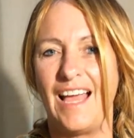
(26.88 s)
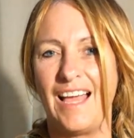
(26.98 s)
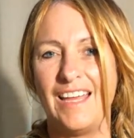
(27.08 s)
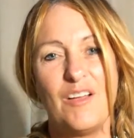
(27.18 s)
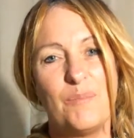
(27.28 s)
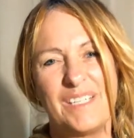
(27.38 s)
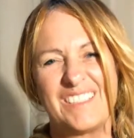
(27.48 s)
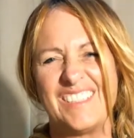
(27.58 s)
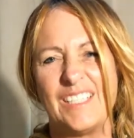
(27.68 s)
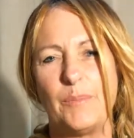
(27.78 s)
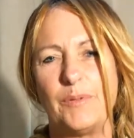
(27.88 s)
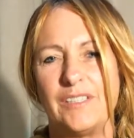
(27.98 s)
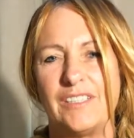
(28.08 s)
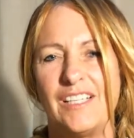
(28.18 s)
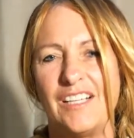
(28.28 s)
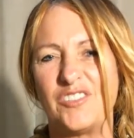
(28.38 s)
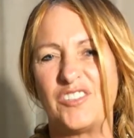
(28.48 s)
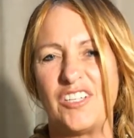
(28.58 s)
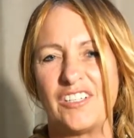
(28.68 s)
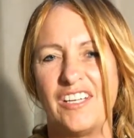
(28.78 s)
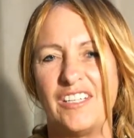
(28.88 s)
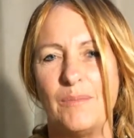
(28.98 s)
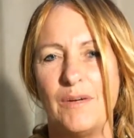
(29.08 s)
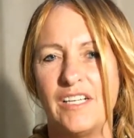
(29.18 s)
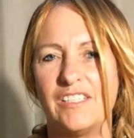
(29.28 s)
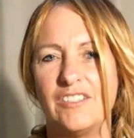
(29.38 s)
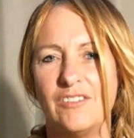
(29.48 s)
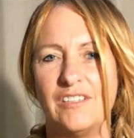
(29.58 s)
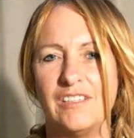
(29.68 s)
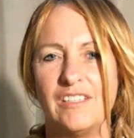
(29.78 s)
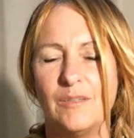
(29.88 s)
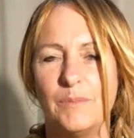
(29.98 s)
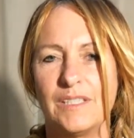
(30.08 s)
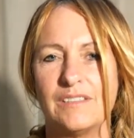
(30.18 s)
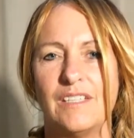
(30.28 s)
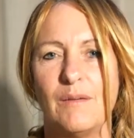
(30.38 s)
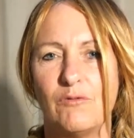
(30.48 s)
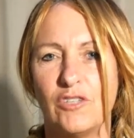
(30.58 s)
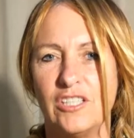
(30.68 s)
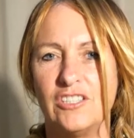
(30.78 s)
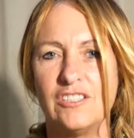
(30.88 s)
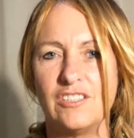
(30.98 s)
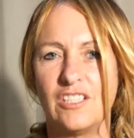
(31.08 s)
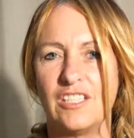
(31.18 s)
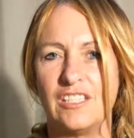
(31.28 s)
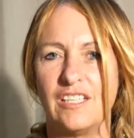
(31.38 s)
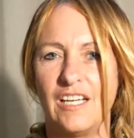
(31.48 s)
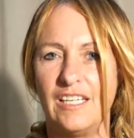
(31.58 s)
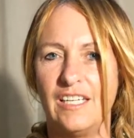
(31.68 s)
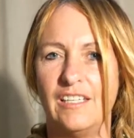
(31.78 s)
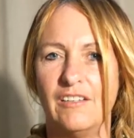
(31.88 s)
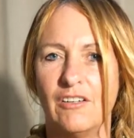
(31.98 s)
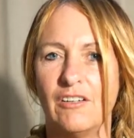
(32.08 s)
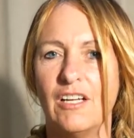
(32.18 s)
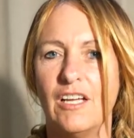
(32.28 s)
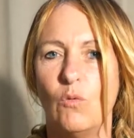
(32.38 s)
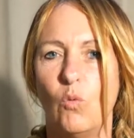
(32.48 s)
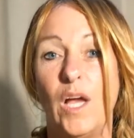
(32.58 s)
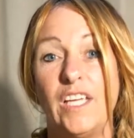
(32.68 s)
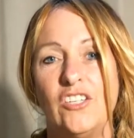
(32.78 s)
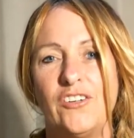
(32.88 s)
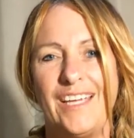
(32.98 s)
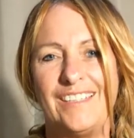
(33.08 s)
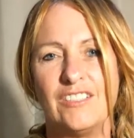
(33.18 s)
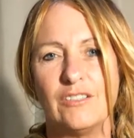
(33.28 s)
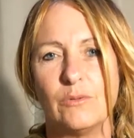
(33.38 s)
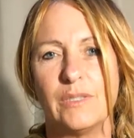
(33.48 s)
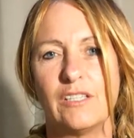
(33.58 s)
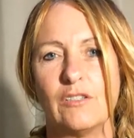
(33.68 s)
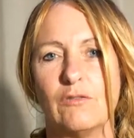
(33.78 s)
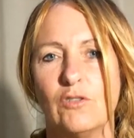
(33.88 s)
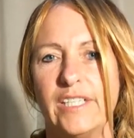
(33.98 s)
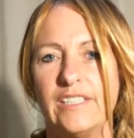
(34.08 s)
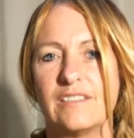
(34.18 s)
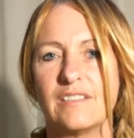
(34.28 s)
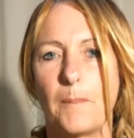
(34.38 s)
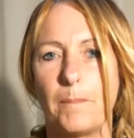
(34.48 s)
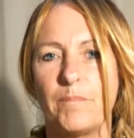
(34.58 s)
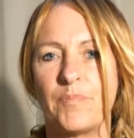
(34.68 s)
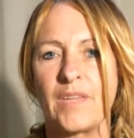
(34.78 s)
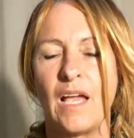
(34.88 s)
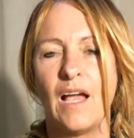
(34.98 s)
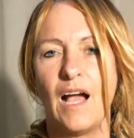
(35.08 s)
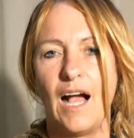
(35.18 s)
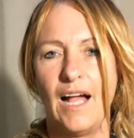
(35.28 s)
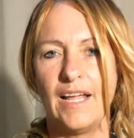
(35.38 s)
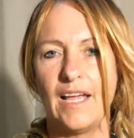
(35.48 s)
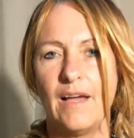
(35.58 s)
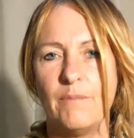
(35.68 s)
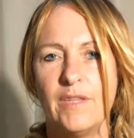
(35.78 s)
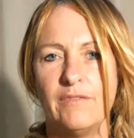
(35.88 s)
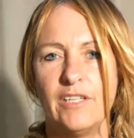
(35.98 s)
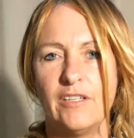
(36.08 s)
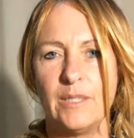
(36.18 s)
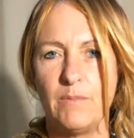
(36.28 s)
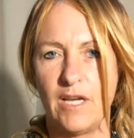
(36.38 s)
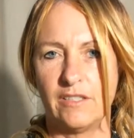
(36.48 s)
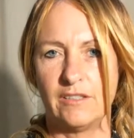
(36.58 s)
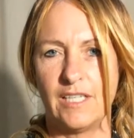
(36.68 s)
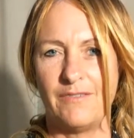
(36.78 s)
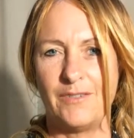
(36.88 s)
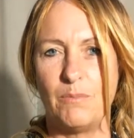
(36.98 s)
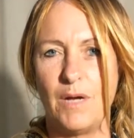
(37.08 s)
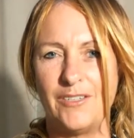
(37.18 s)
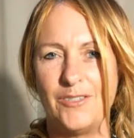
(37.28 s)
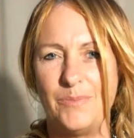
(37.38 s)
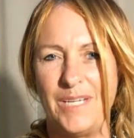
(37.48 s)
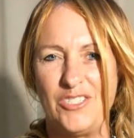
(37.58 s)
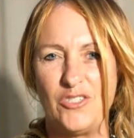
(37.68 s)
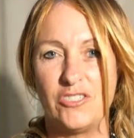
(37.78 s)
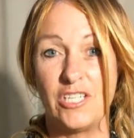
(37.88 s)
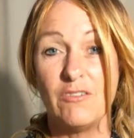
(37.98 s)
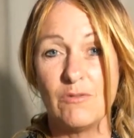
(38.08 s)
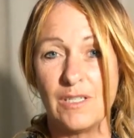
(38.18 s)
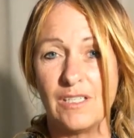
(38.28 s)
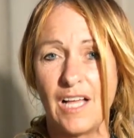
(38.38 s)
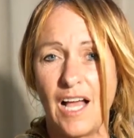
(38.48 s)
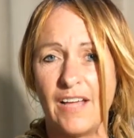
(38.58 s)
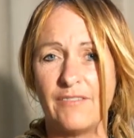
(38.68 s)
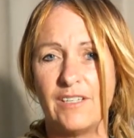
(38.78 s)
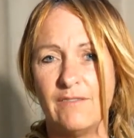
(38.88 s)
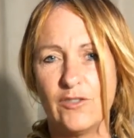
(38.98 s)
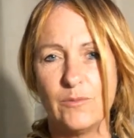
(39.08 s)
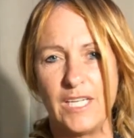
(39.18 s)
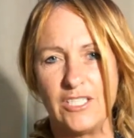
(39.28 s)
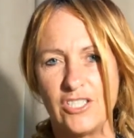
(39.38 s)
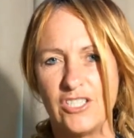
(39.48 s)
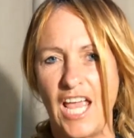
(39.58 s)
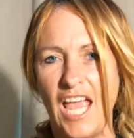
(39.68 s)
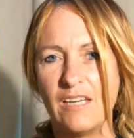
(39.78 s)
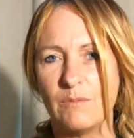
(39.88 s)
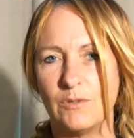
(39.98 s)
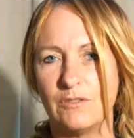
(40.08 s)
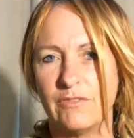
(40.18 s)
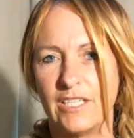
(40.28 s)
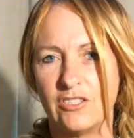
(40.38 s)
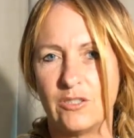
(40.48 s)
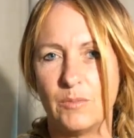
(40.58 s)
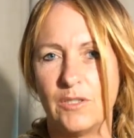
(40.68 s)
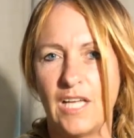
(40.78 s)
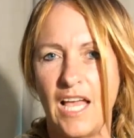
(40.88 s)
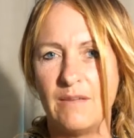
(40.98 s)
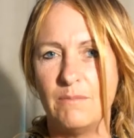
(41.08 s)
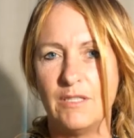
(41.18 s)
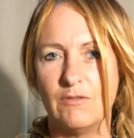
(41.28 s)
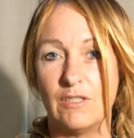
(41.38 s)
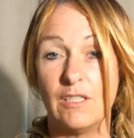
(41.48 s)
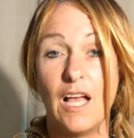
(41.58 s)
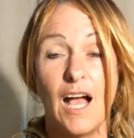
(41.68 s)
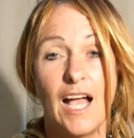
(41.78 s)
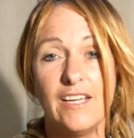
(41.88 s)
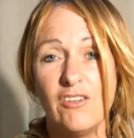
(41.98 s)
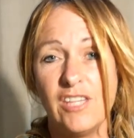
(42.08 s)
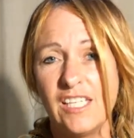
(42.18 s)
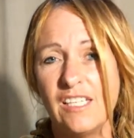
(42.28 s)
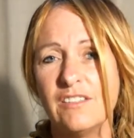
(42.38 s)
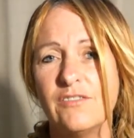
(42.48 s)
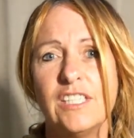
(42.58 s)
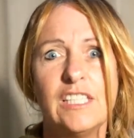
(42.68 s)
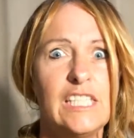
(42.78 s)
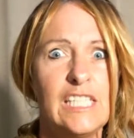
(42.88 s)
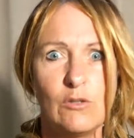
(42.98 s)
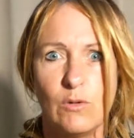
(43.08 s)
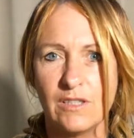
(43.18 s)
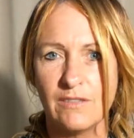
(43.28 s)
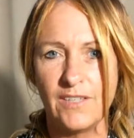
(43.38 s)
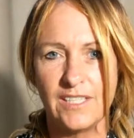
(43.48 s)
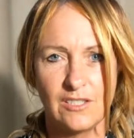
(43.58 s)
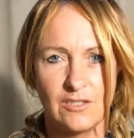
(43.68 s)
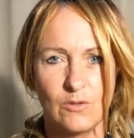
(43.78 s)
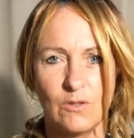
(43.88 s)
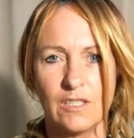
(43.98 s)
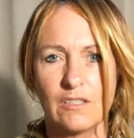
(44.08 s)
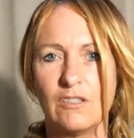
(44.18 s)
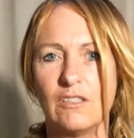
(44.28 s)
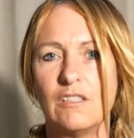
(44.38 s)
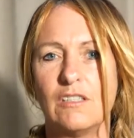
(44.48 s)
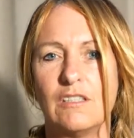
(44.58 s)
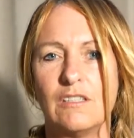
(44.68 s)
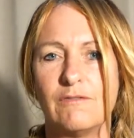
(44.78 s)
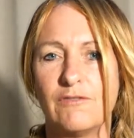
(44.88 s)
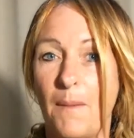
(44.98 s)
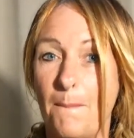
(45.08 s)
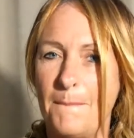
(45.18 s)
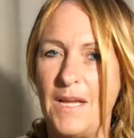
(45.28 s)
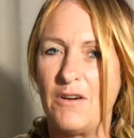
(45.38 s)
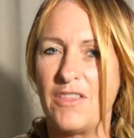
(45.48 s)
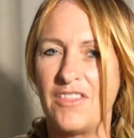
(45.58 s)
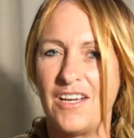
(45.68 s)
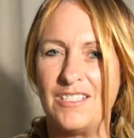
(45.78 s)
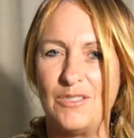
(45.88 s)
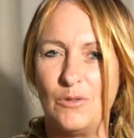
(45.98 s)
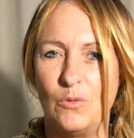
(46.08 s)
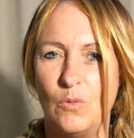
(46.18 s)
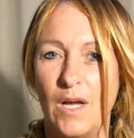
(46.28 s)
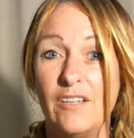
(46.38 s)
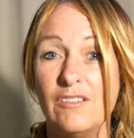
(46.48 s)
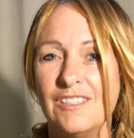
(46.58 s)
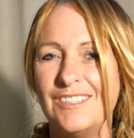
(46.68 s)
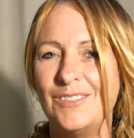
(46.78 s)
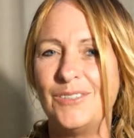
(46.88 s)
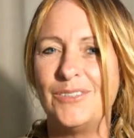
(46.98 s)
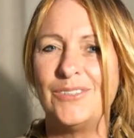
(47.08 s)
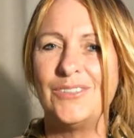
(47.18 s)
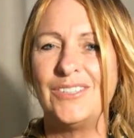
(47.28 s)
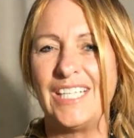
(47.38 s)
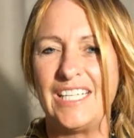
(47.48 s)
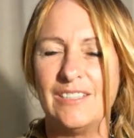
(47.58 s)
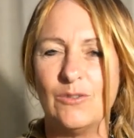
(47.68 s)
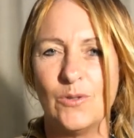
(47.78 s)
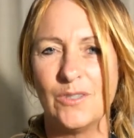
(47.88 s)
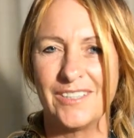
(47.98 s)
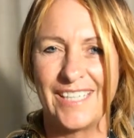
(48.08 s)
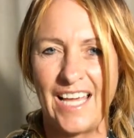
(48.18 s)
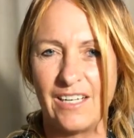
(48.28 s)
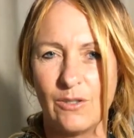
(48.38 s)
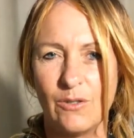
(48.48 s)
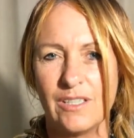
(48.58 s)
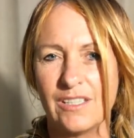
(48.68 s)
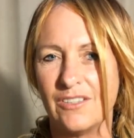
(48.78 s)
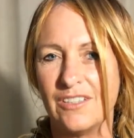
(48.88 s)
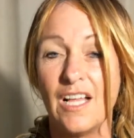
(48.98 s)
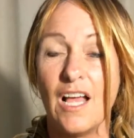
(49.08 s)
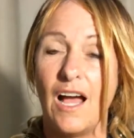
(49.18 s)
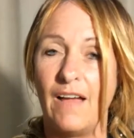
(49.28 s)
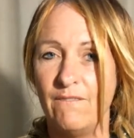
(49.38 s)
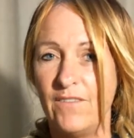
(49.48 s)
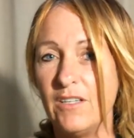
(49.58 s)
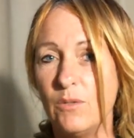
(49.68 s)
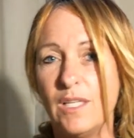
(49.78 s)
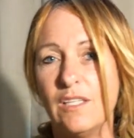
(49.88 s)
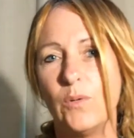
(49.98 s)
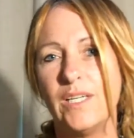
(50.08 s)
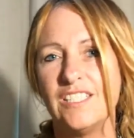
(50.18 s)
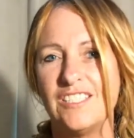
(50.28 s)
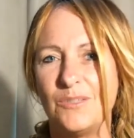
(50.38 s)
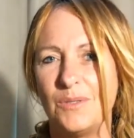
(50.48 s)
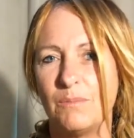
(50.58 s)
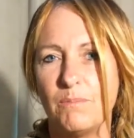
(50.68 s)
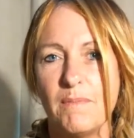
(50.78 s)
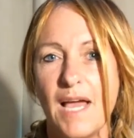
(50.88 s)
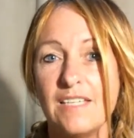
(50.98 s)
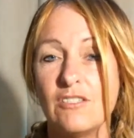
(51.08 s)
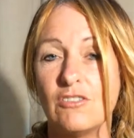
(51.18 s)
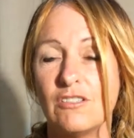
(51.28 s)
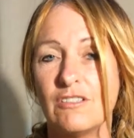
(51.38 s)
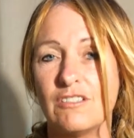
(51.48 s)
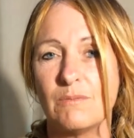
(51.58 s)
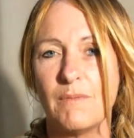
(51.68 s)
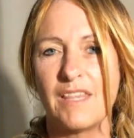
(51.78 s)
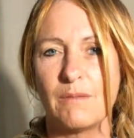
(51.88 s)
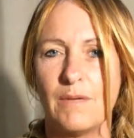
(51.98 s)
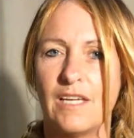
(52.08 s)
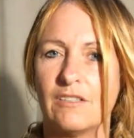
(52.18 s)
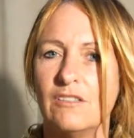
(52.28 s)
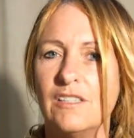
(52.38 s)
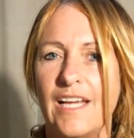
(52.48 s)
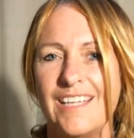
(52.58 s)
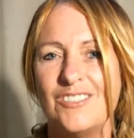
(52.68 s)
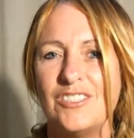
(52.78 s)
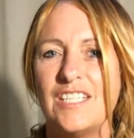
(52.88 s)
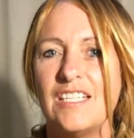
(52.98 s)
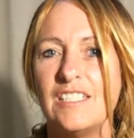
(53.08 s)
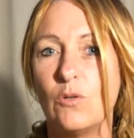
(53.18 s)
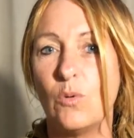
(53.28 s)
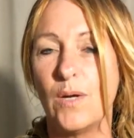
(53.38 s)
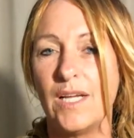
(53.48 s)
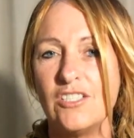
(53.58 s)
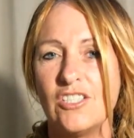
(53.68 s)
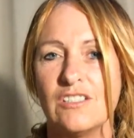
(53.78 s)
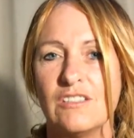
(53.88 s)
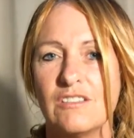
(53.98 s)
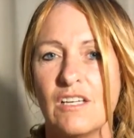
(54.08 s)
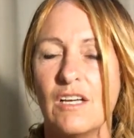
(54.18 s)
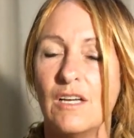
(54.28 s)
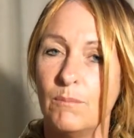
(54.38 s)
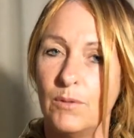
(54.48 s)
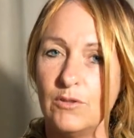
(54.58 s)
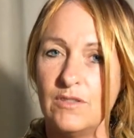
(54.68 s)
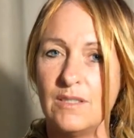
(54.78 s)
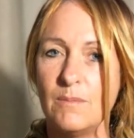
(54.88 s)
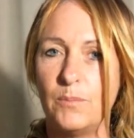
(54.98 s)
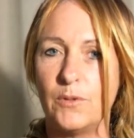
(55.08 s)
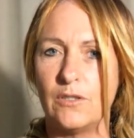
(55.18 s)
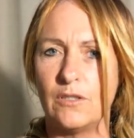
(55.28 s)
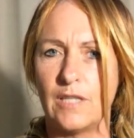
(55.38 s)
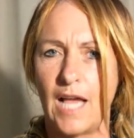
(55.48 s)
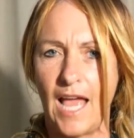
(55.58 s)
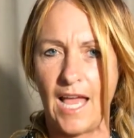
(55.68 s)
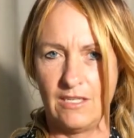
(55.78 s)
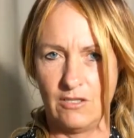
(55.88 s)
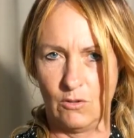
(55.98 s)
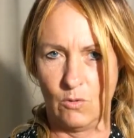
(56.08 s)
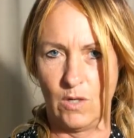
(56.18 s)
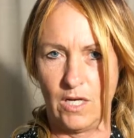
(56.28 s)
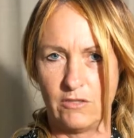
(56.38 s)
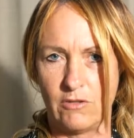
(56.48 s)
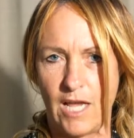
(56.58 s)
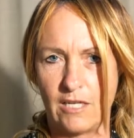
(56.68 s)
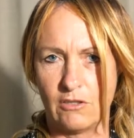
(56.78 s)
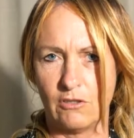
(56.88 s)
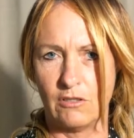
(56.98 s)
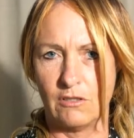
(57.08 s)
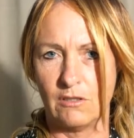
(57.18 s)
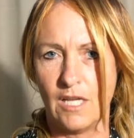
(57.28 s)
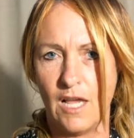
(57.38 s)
And I'll mix it up a little. I'll start kind of monotone and then I'll mix it up for you just so you can kind of hear what you can do with your voice. I am the very model of a modern major general. I've information, animal, vegetable, and mineral. I know the kings of England and I quote the fights historical from Marathon to Waterloo in order categorical. I'm very well acquainted too with matters mathematical. I understand equations, both simple and quadratical.